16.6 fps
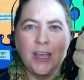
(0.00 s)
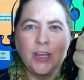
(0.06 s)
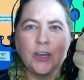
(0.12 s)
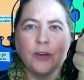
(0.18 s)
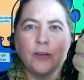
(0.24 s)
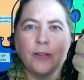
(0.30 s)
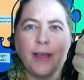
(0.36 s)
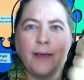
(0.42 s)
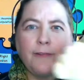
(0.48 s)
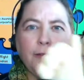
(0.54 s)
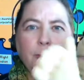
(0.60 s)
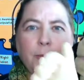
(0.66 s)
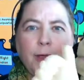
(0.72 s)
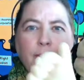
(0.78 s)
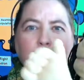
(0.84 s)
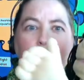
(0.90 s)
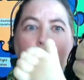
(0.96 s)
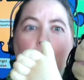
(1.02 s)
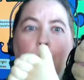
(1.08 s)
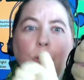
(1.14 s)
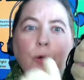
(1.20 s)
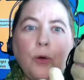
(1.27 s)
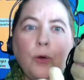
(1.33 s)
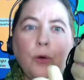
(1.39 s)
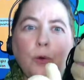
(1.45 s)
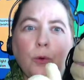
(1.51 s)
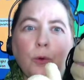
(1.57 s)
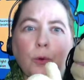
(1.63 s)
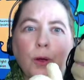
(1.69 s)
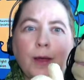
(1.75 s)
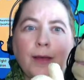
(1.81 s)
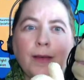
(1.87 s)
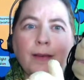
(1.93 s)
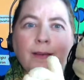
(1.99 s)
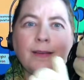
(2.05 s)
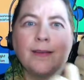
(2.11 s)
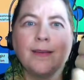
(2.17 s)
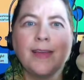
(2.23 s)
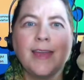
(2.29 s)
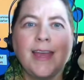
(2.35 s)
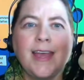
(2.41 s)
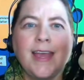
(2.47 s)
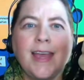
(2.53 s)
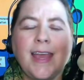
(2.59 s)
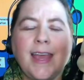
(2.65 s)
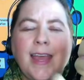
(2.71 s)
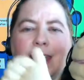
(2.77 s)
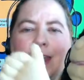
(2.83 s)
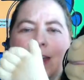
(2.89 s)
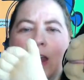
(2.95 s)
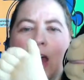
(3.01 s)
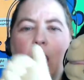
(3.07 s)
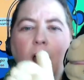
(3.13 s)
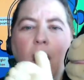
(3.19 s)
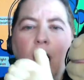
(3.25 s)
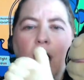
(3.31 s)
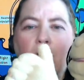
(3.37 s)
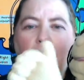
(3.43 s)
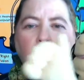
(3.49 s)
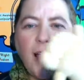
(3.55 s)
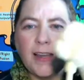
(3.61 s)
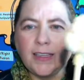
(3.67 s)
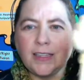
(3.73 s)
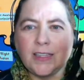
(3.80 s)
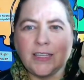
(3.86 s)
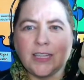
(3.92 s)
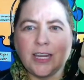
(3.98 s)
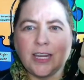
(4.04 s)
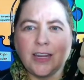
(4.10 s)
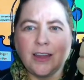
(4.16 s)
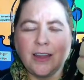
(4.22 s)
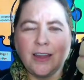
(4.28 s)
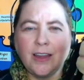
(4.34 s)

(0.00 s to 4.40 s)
You're left with ooh. In ought,